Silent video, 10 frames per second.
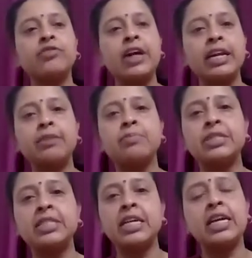getting
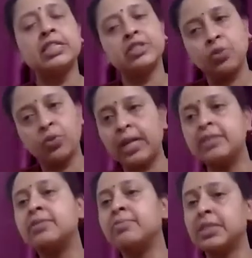busy is known as
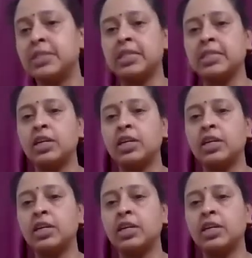business.